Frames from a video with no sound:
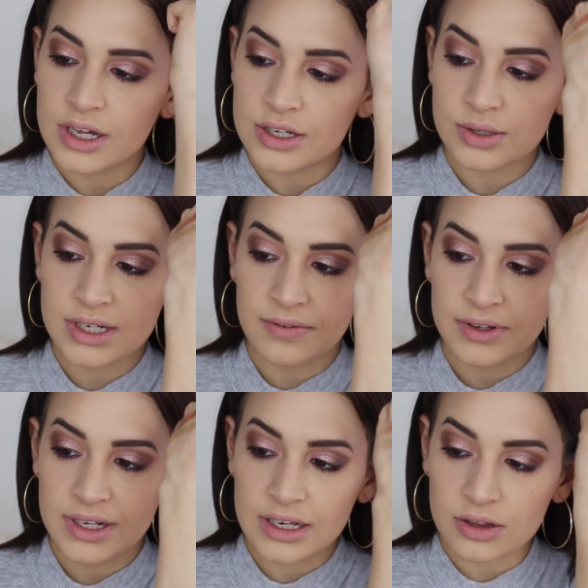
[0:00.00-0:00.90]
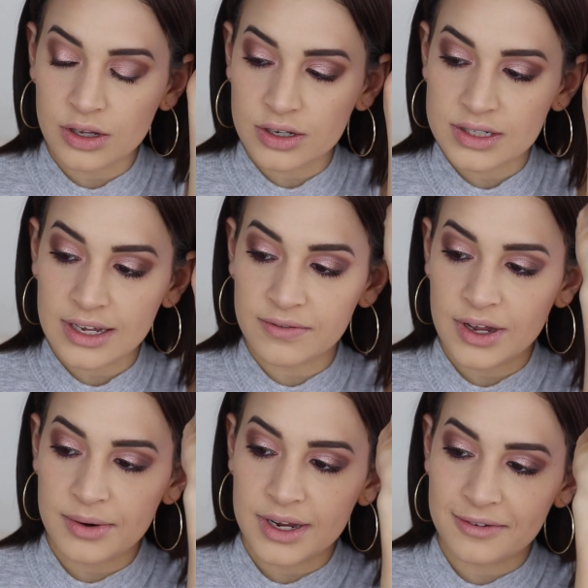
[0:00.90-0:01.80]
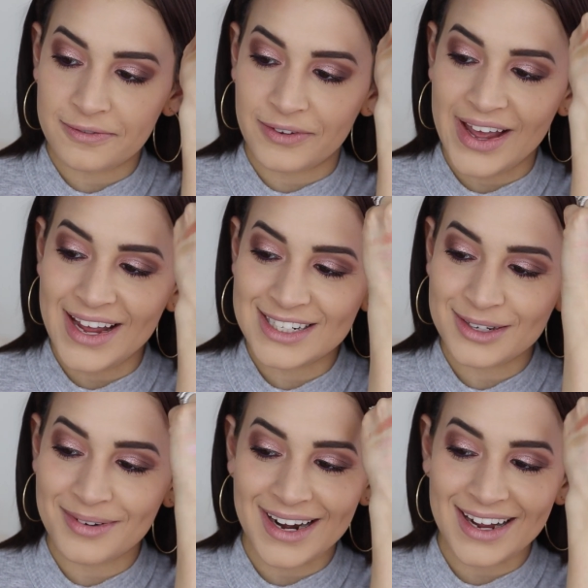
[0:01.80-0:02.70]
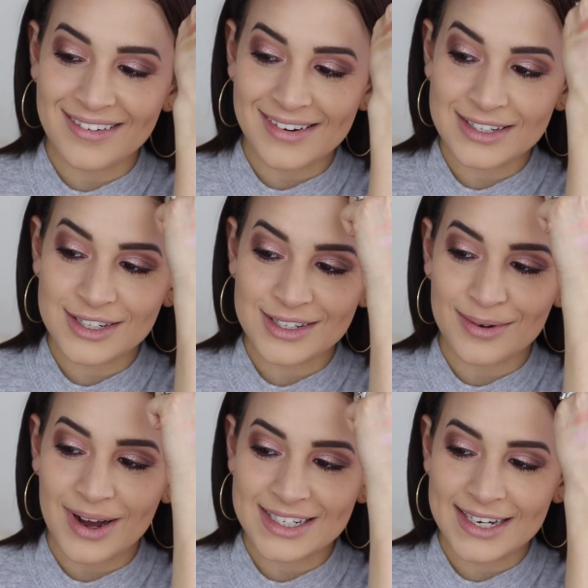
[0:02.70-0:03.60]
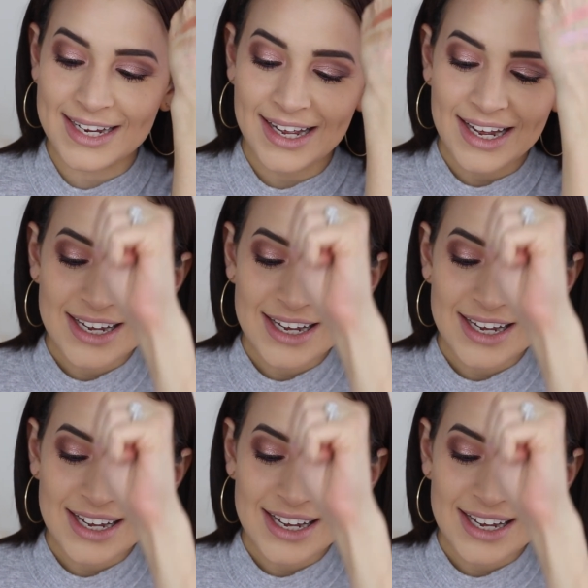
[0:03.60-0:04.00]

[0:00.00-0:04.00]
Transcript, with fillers: So definitely looks like very faint when I go to swatch it.